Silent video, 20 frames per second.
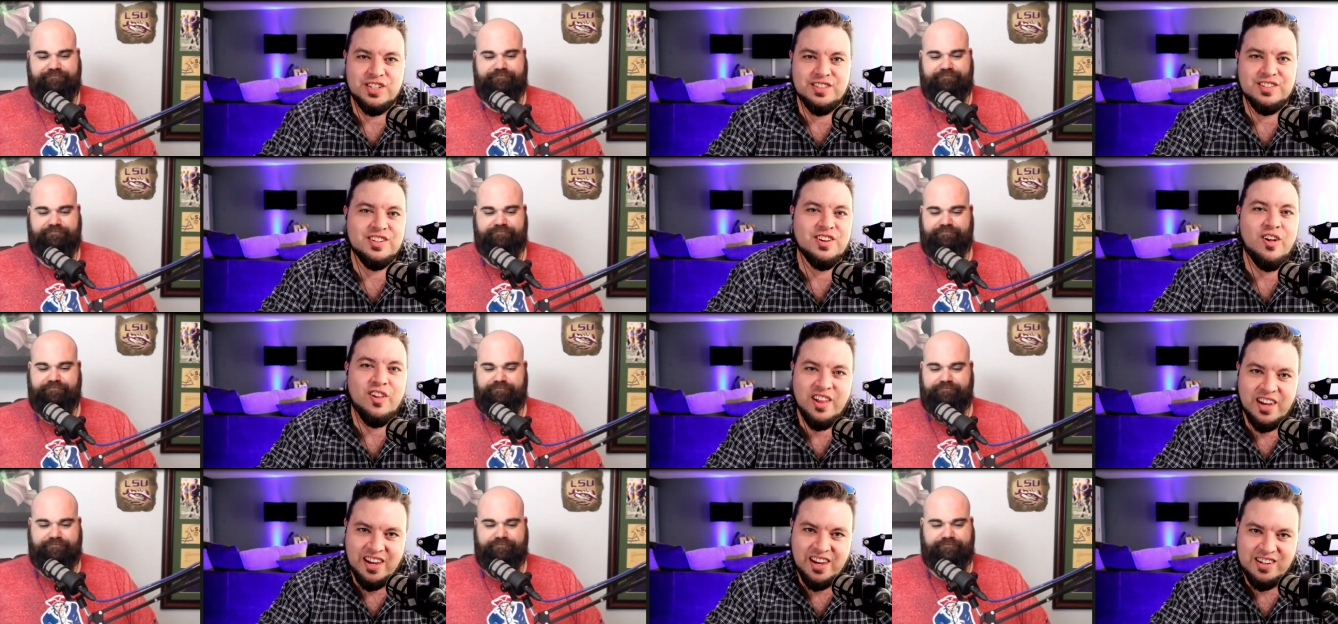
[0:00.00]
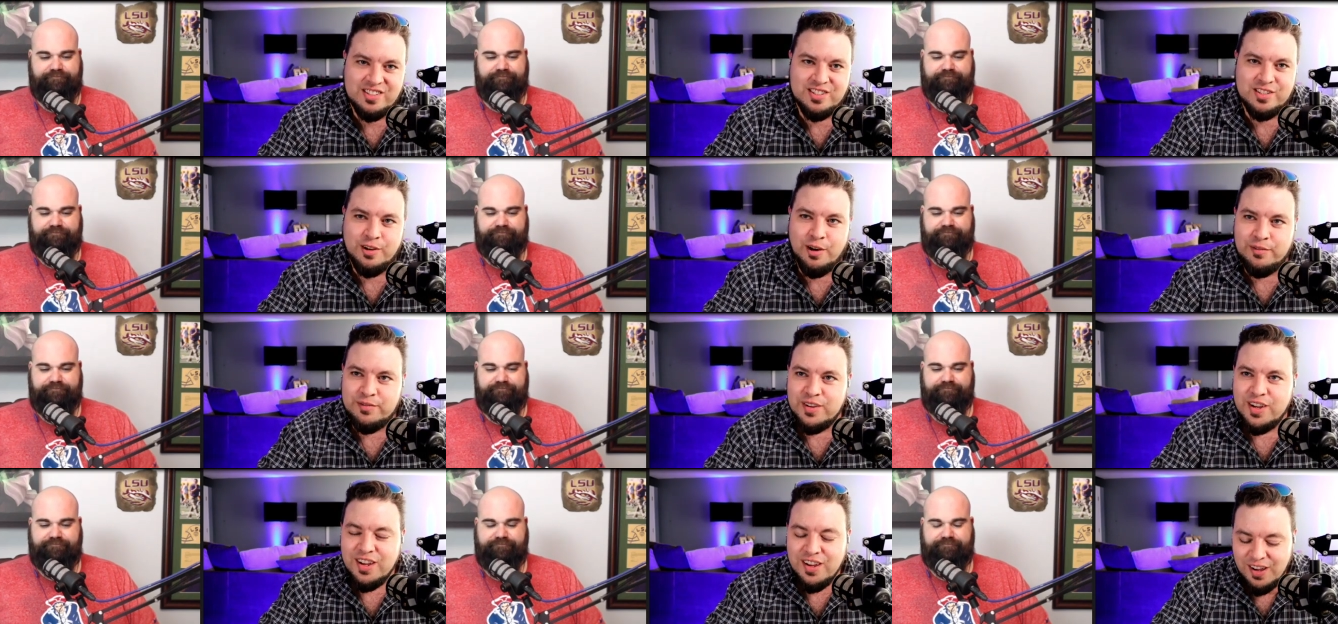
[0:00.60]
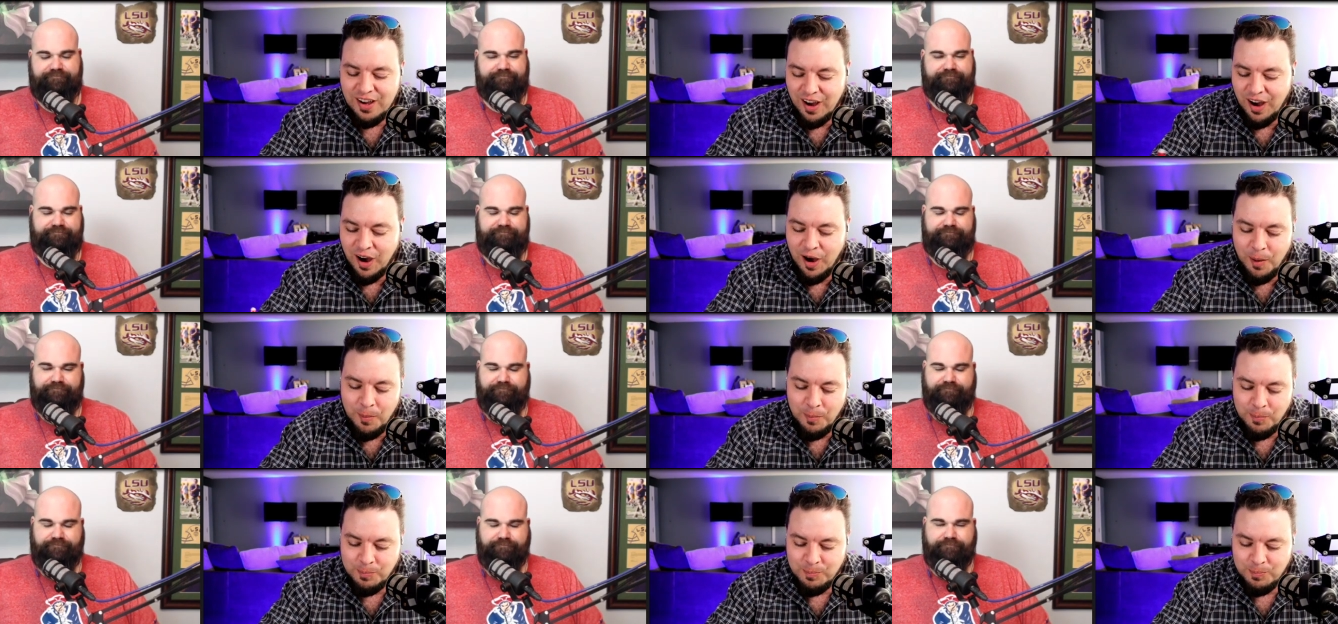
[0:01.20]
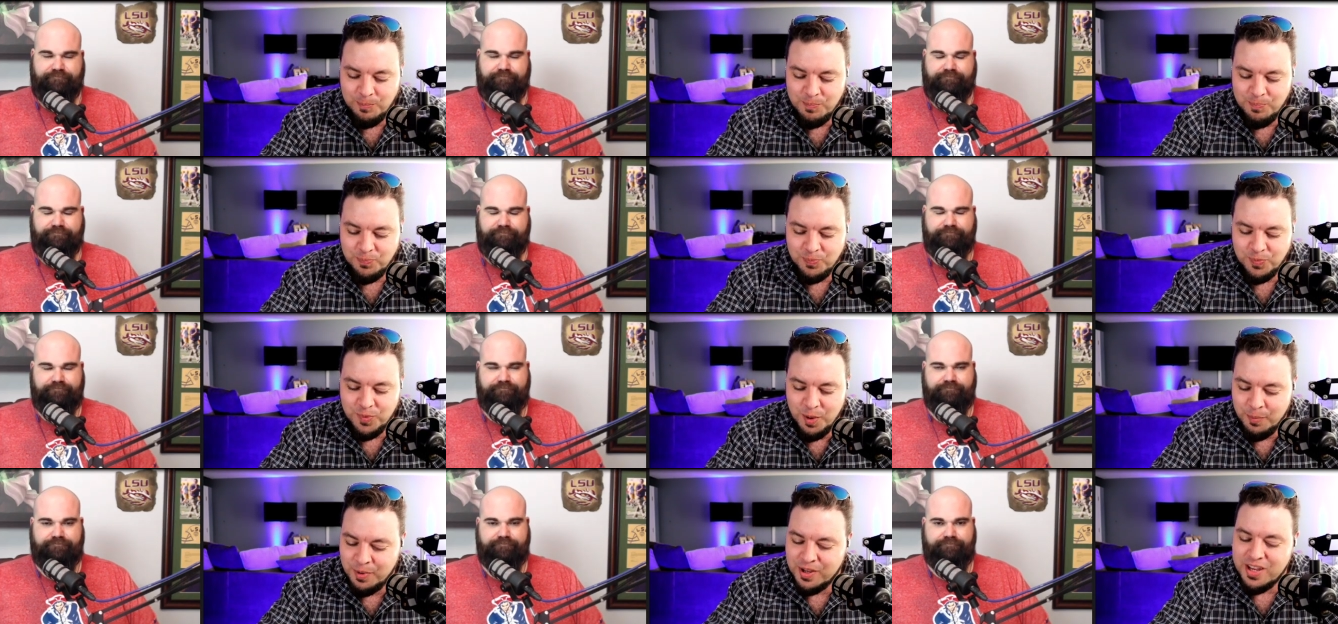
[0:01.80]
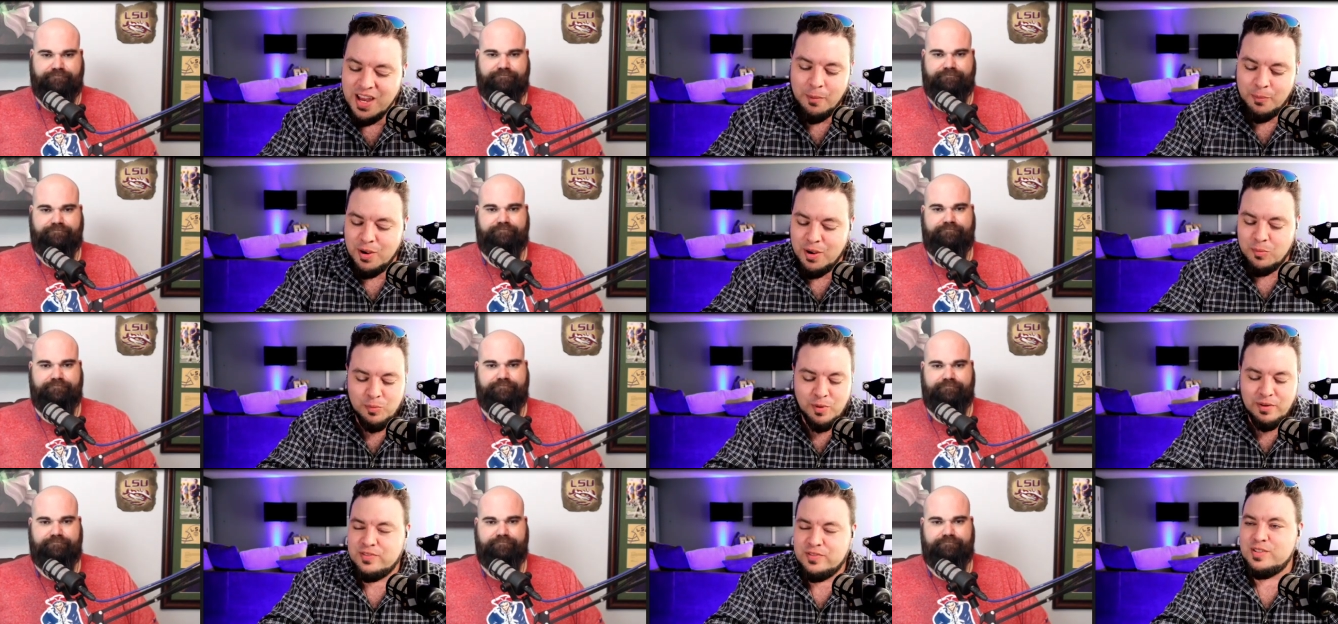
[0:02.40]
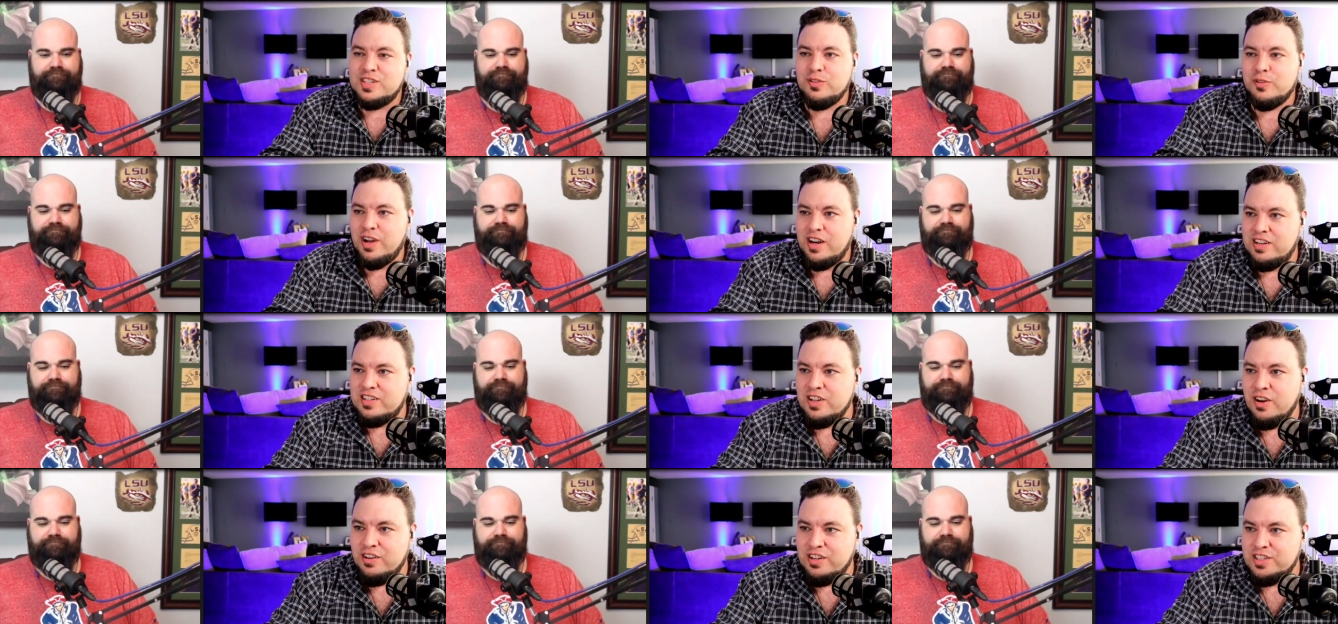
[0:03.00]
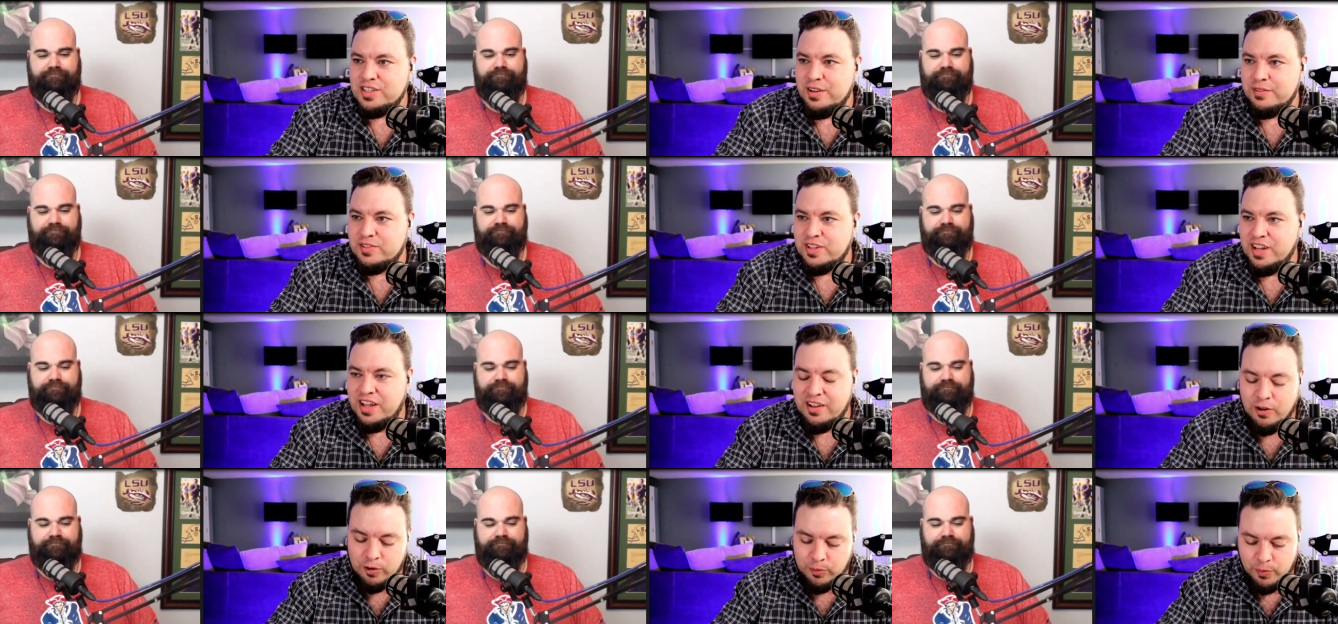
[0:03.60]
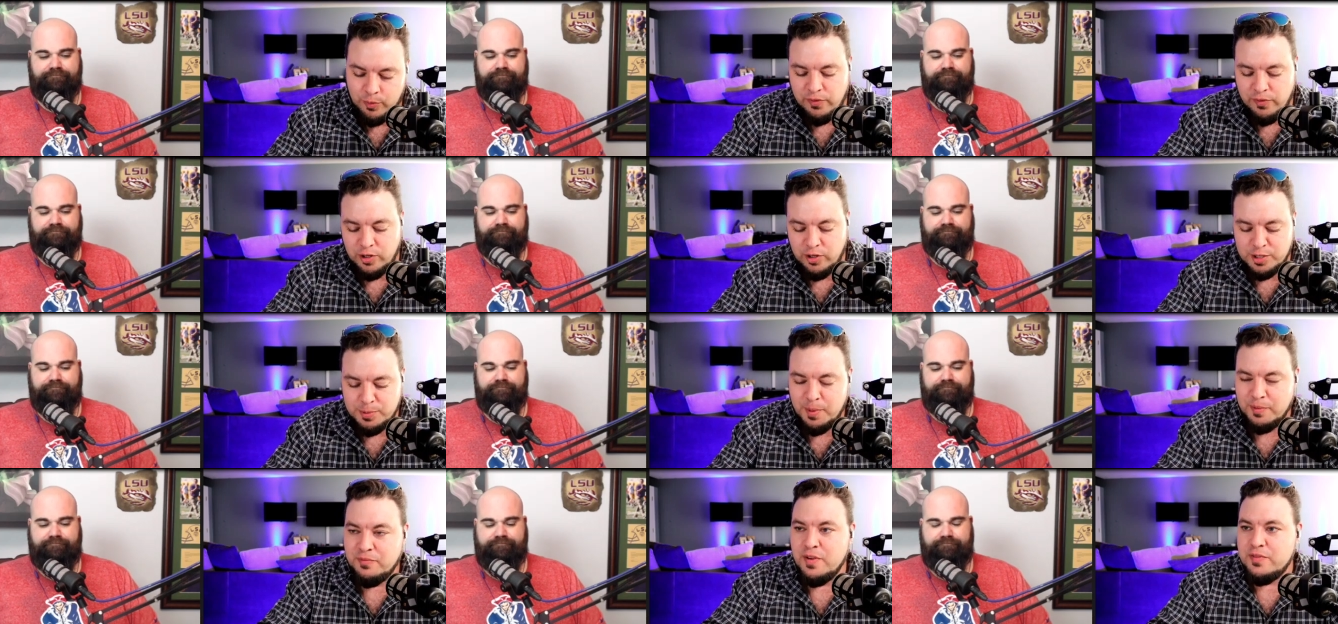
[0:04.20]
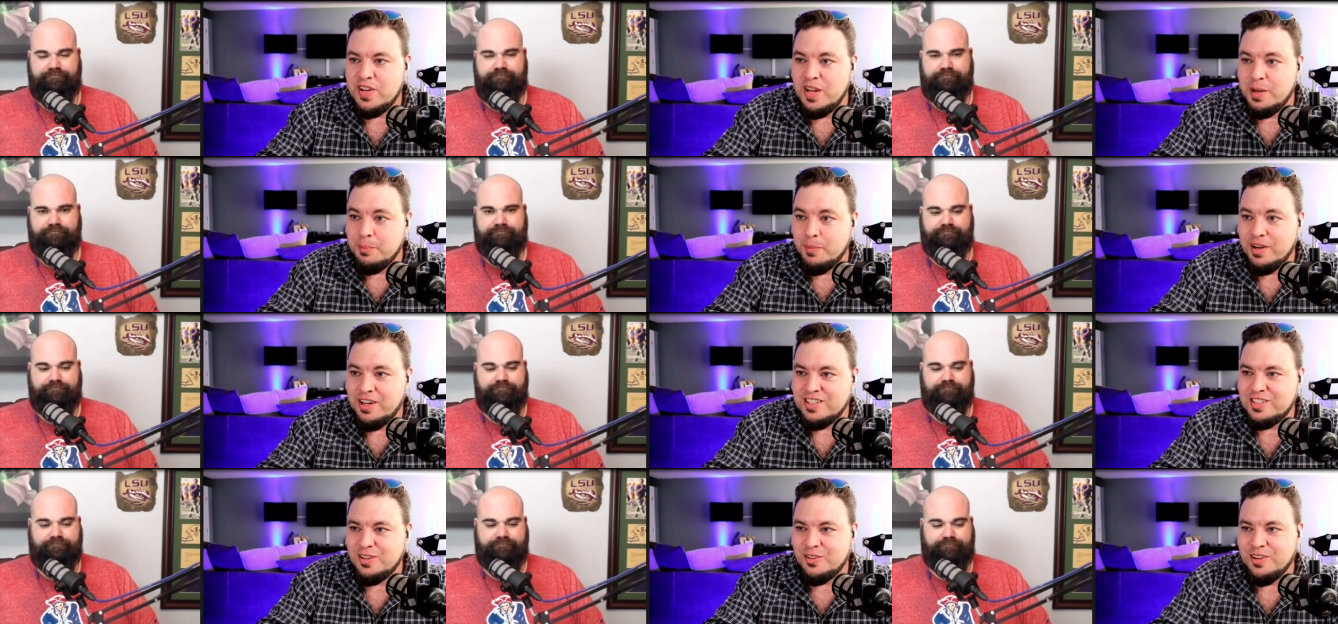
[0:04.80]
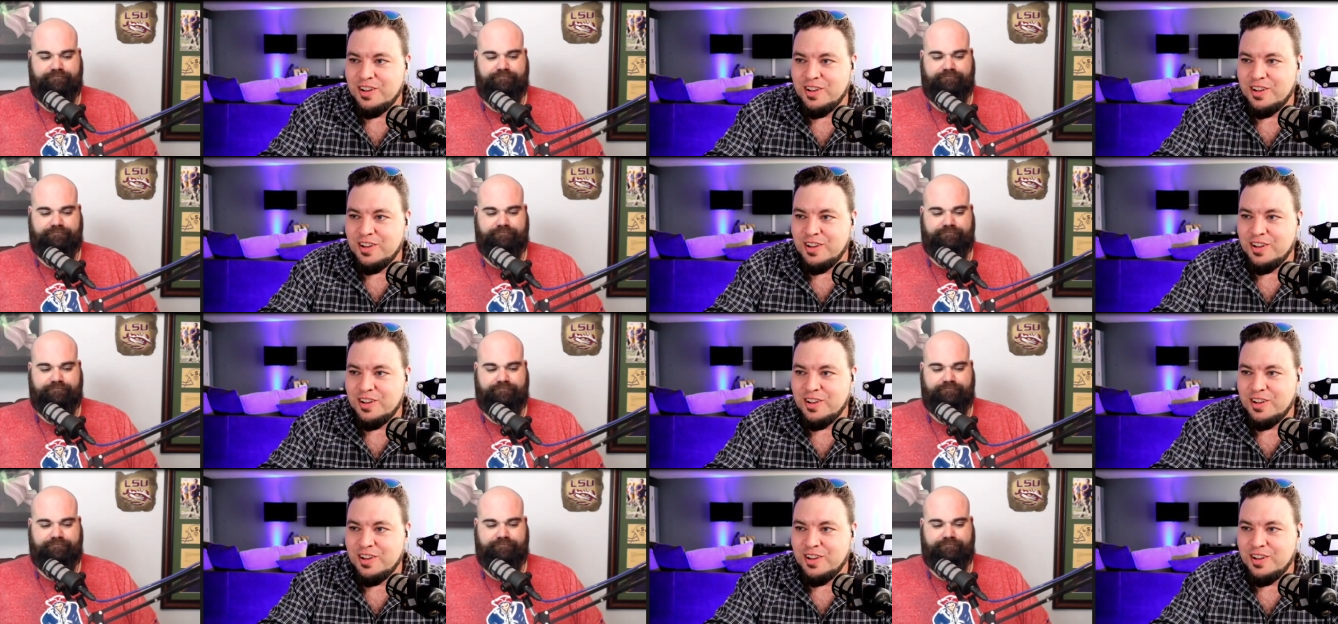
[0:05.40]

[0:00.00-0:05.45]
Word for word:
Speaker 1: and all that kind of stuff. Um, but yeah, we we've still got a ton of stuff to hit on. We've already spent 15 minutes on uh,